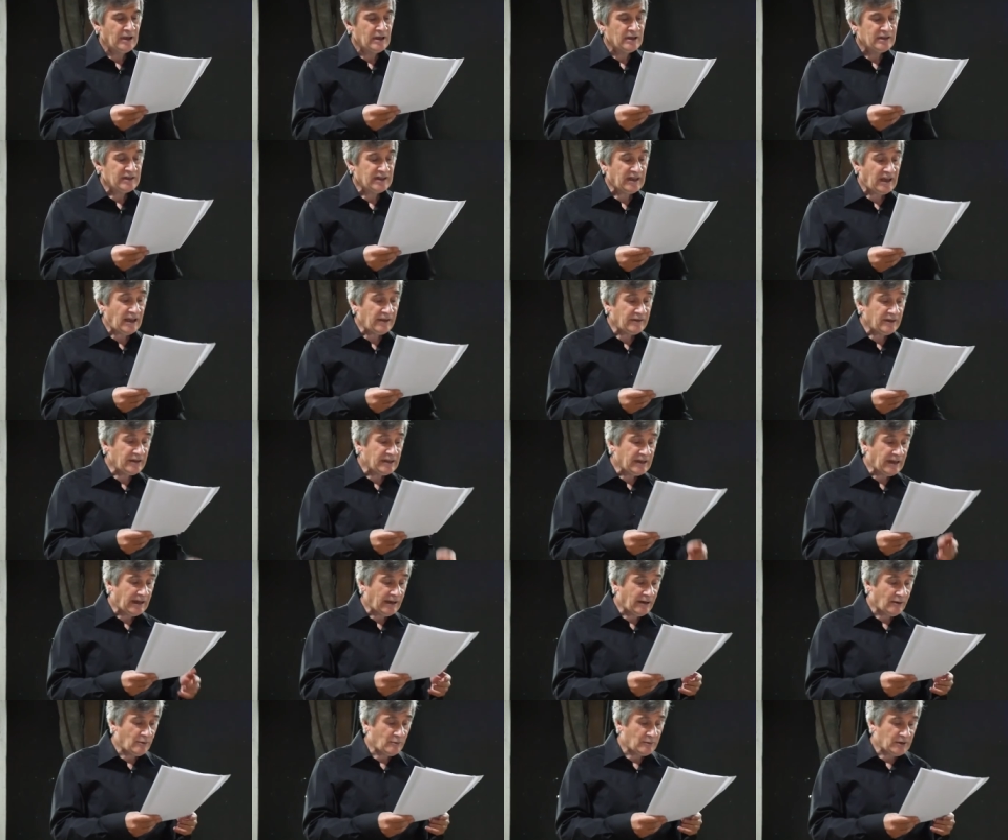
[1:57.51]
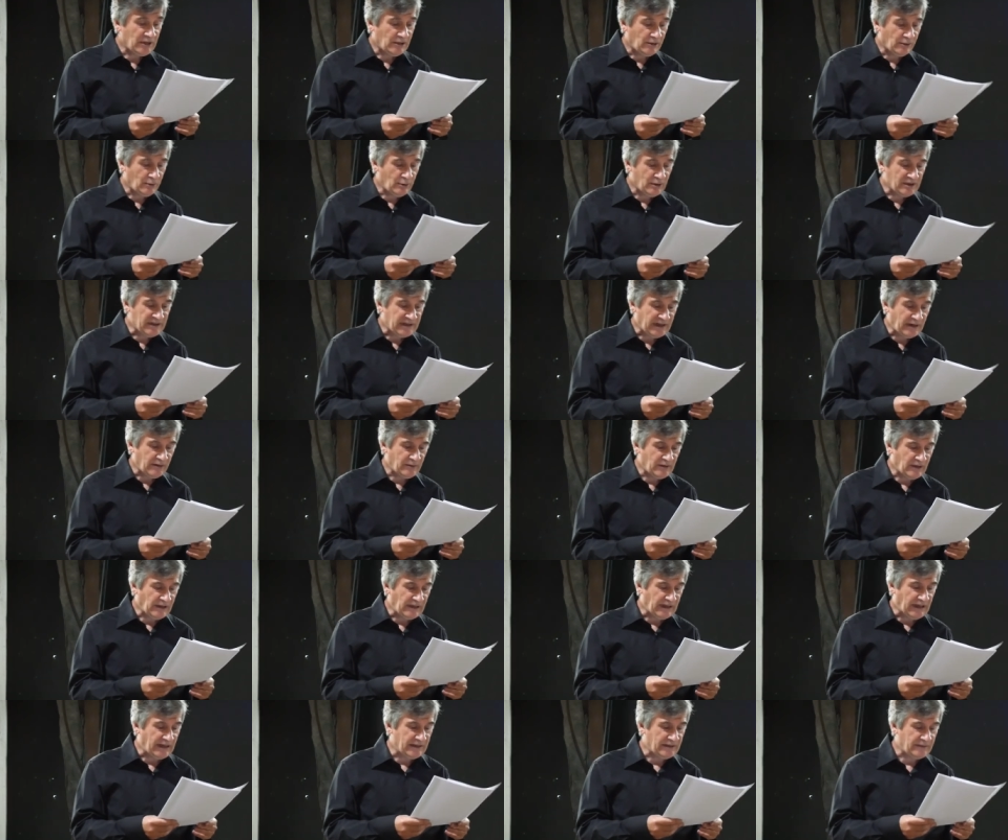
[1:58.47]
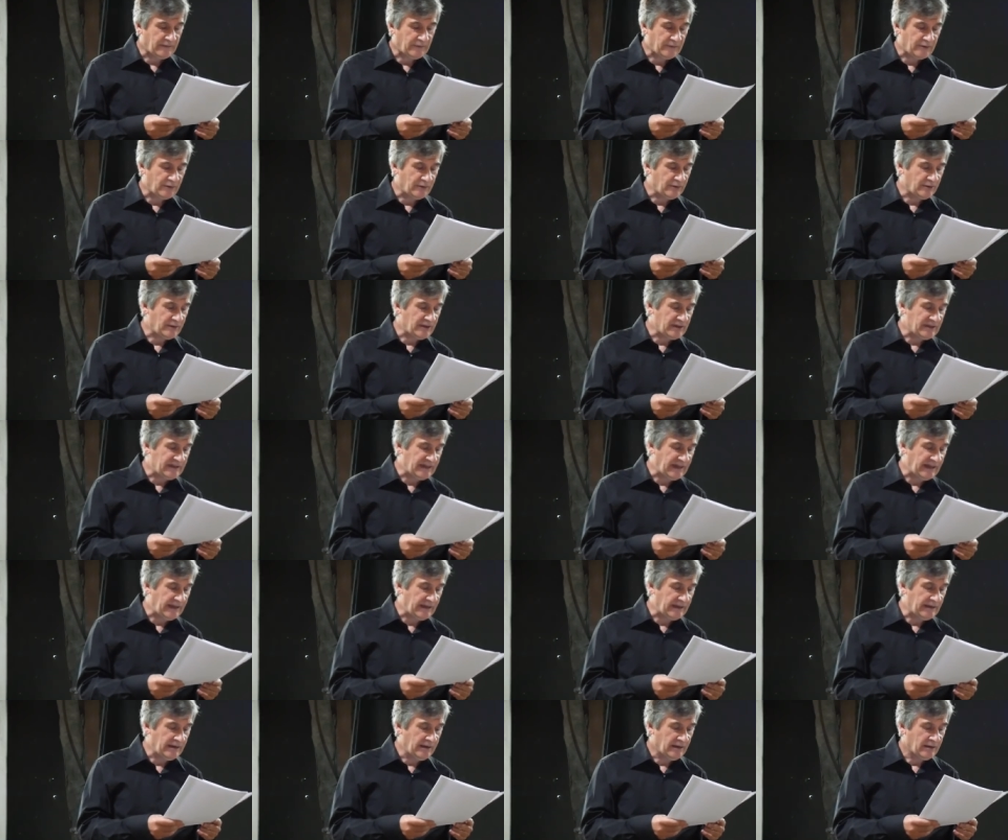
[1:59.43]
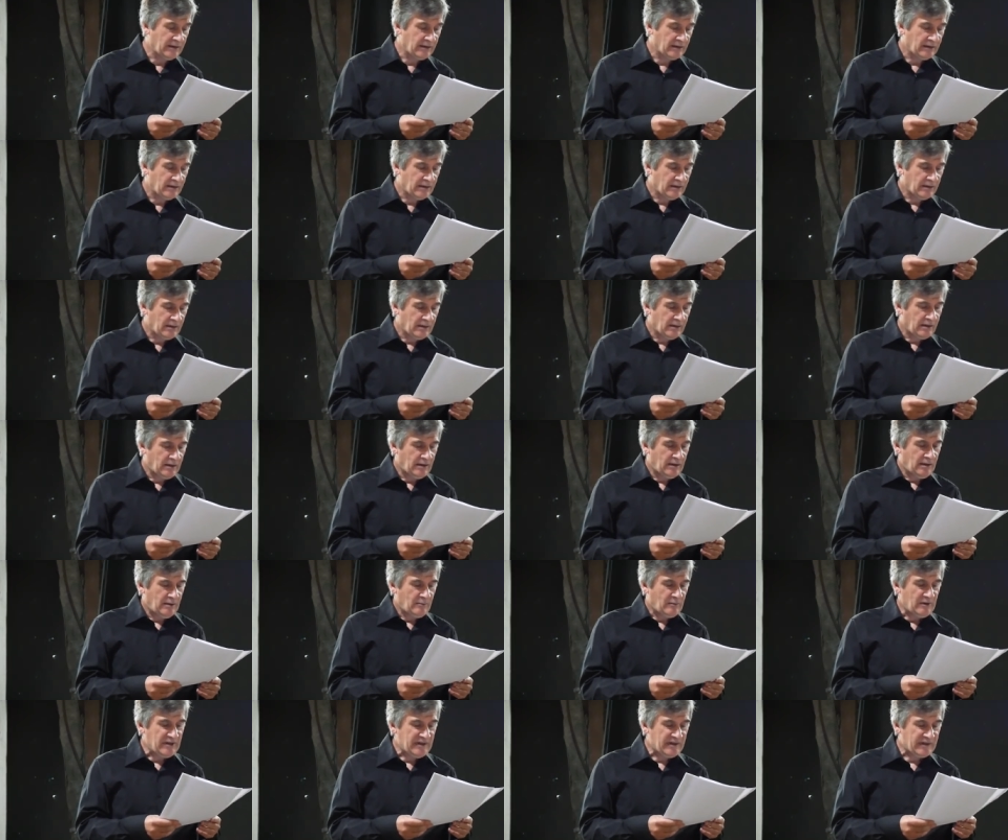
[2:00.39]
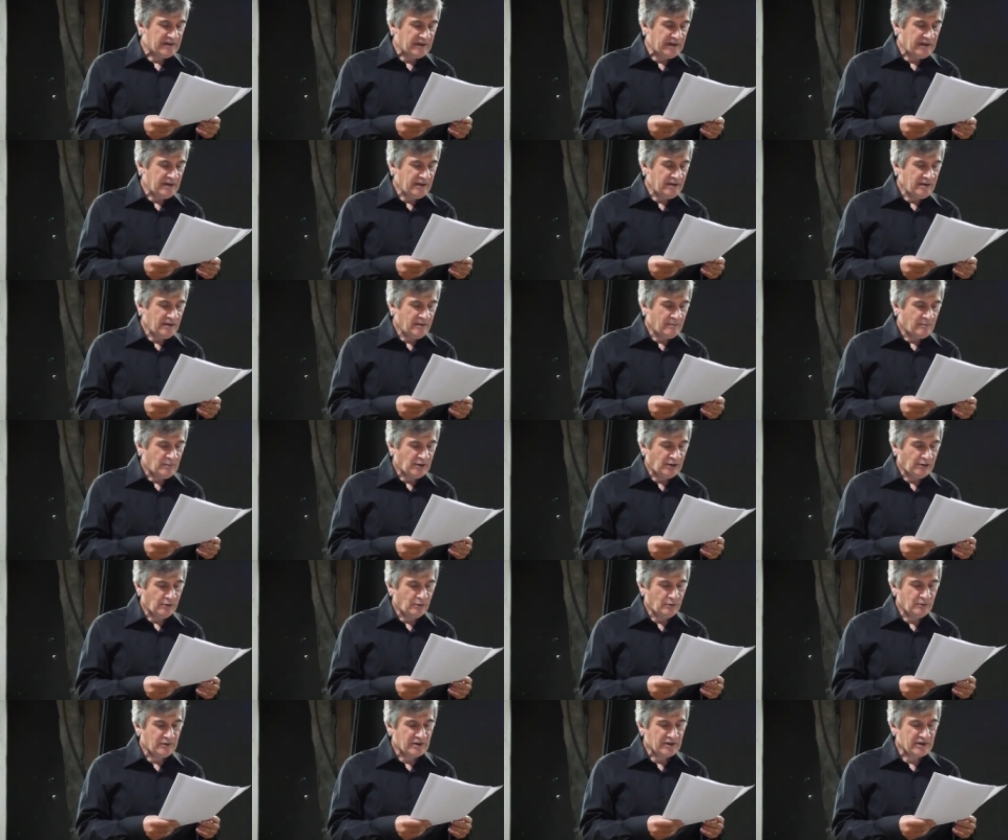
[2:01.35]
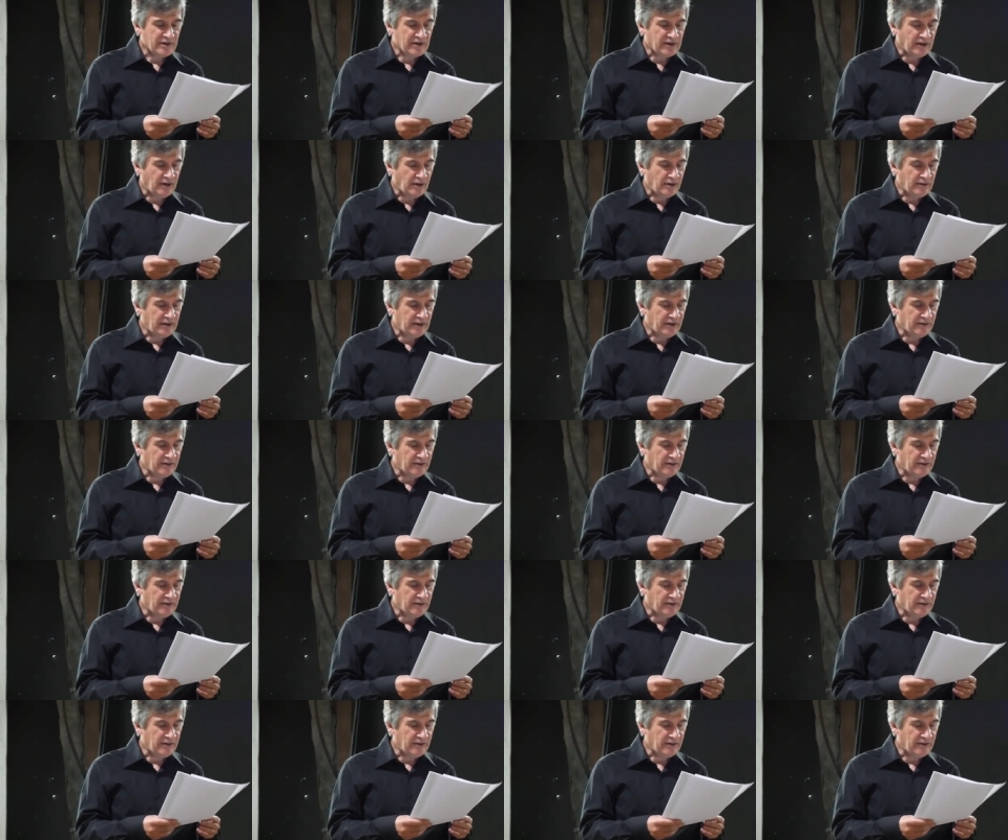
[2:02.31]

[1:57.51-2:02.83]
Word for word: Together now we lower down the ladder for another day. We see below the starry